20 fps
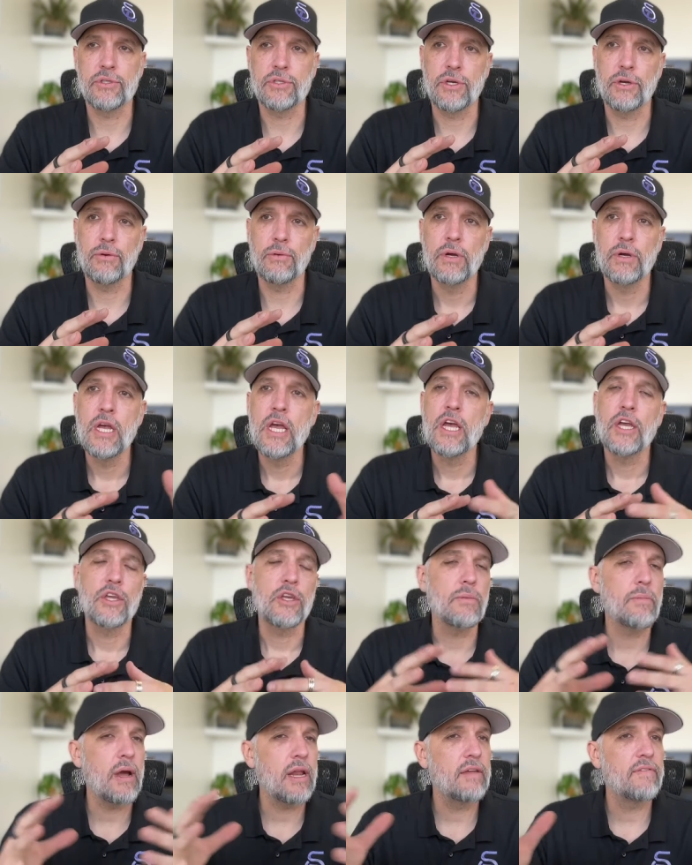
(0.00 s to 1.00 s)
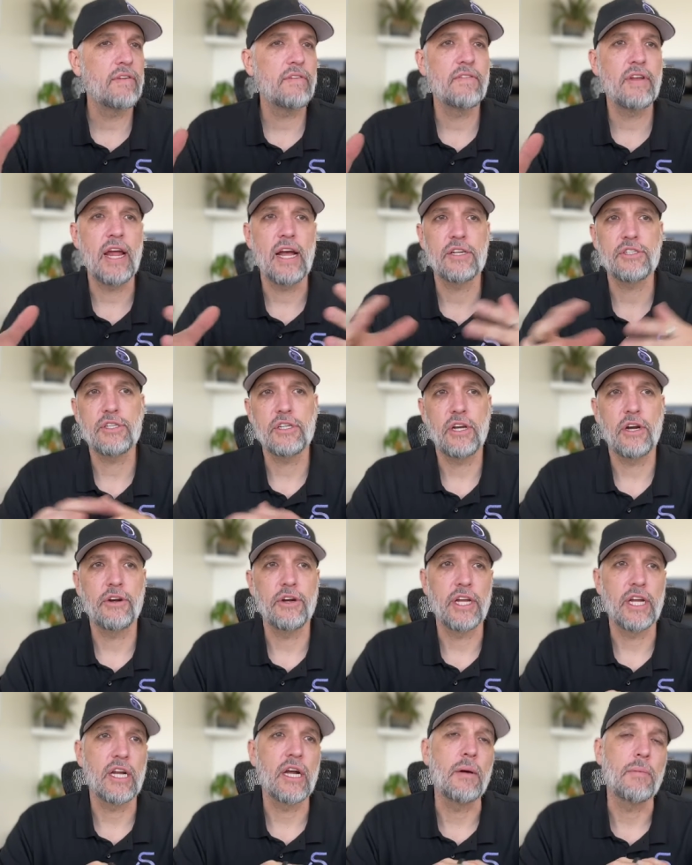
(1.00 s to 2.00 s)
So you might have even actually
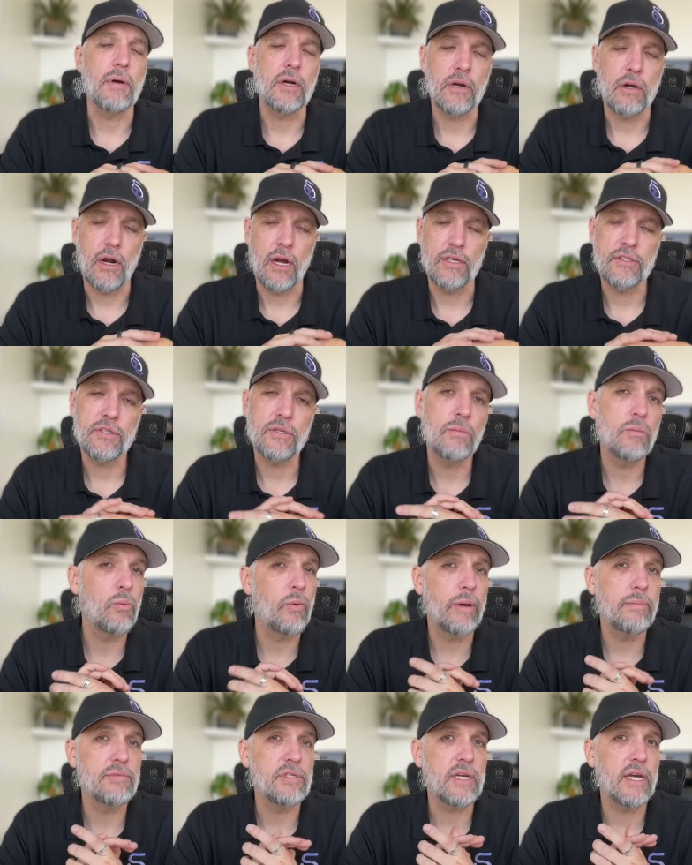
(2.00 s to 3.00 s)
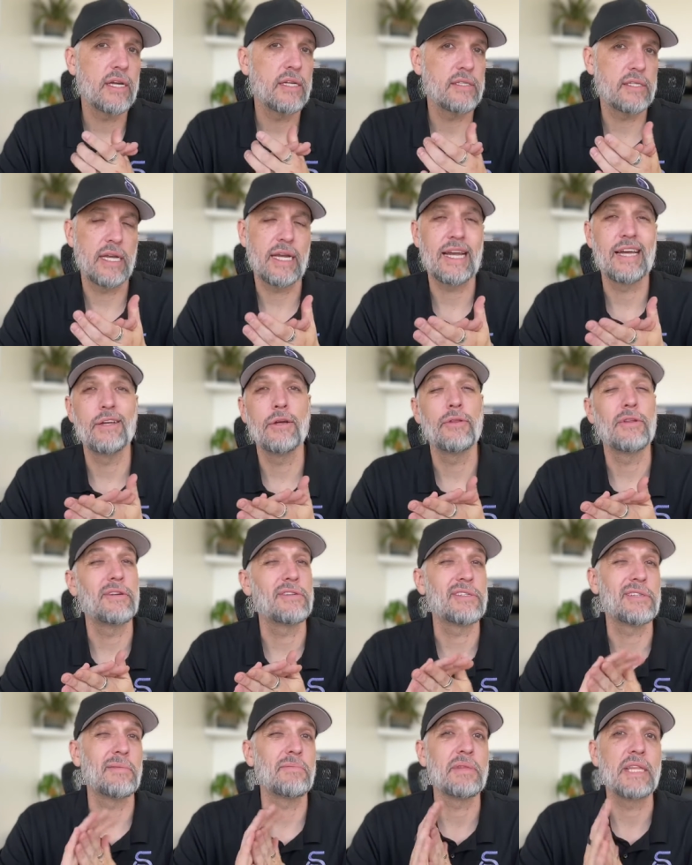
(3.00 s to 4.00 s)
already come across some websites. Like I know
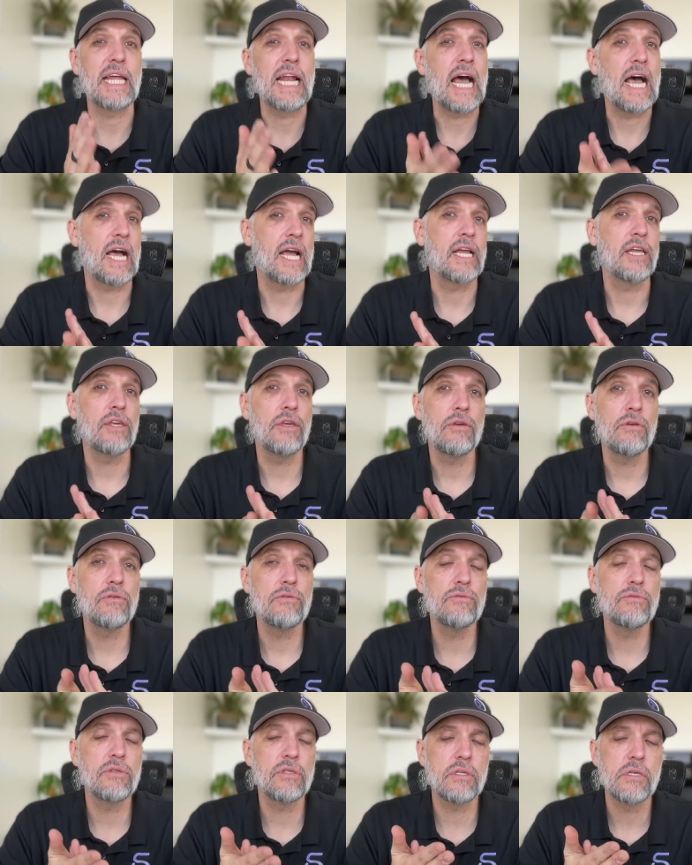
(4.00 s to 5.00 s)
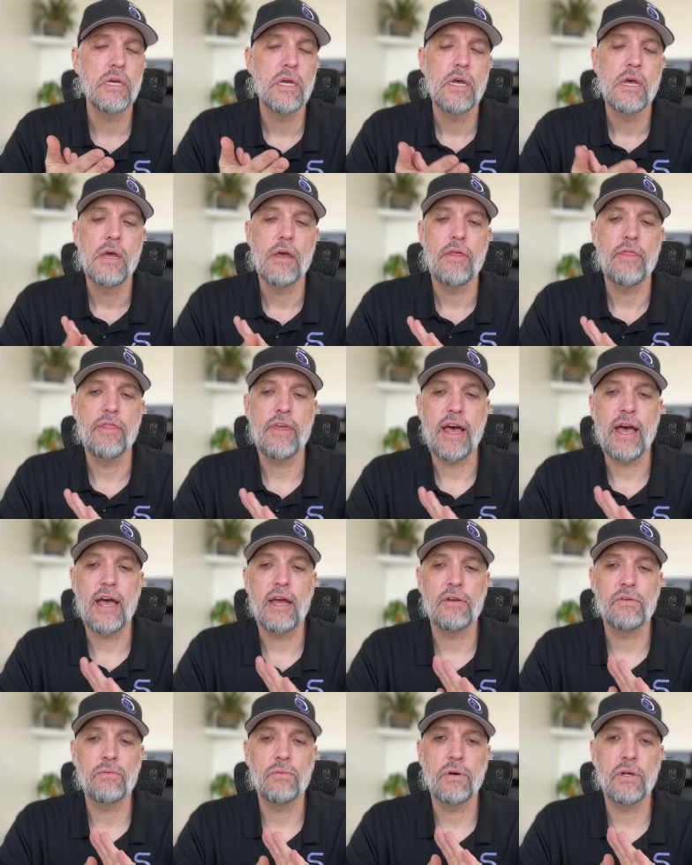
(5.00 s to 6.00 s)
there's some that I use
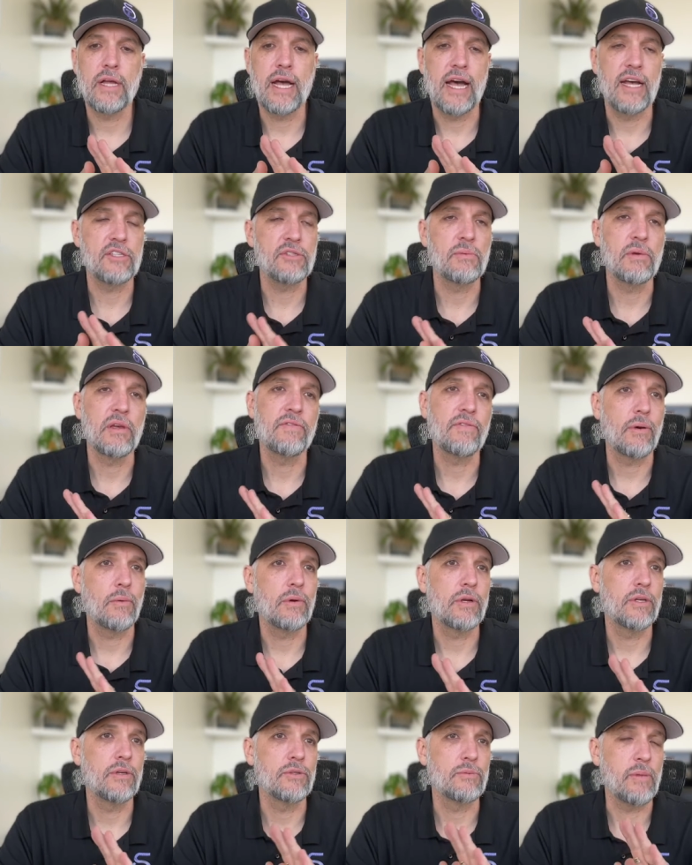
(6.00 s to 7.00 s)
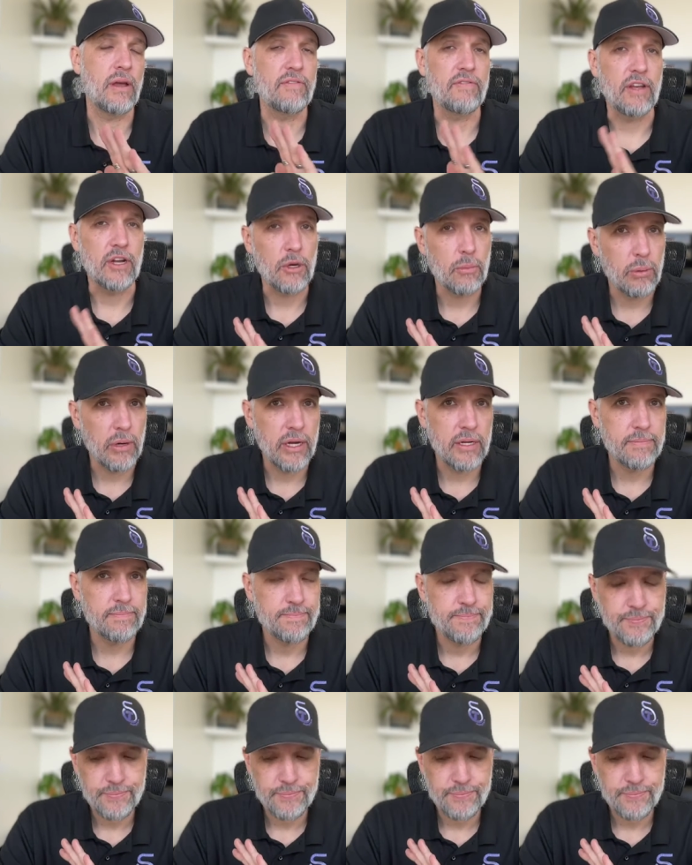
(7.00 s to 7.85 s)
that will ask me if I want to use my fingerprint.